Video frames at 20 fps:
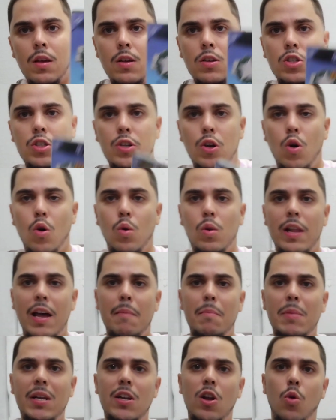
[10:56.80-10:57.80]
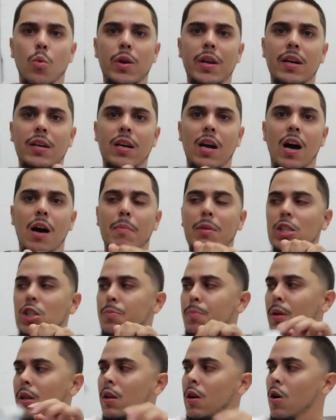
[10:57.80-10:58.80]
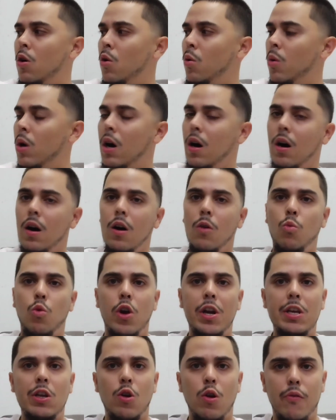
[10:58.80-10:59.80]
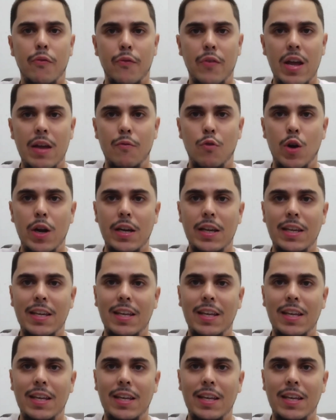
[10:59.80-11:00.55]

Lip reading: So let me know in the comments below, what are your favorite